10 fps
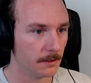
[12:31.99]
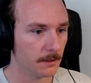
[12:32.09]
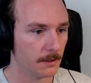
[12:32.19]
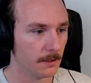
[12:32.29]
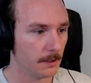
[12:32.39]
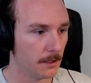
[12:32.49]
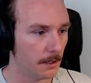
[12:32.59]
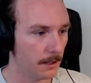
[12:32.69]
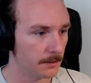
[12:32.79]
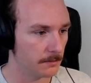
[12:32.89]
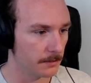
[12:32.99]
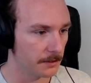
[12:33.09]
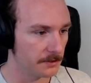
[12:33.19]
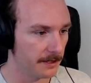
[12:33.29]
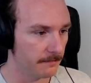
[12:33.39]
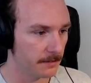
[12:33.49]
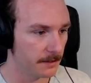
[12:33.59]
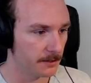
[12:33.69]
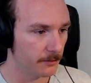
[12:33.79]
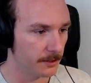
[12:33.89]
All right, so we're going to save this
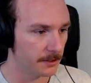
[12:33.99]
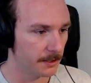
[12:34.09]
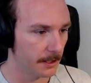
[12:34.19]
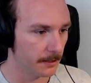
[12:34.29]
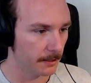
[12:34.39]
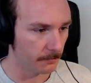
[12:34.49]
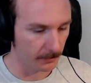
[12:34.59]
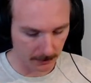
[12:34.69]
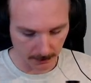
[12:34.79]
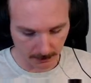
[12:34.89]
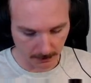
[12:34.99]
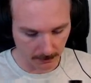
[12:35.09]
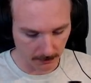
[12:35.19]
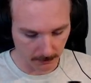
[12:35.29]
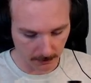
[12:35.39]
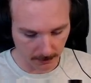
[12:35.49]
as preset, and we're just going to go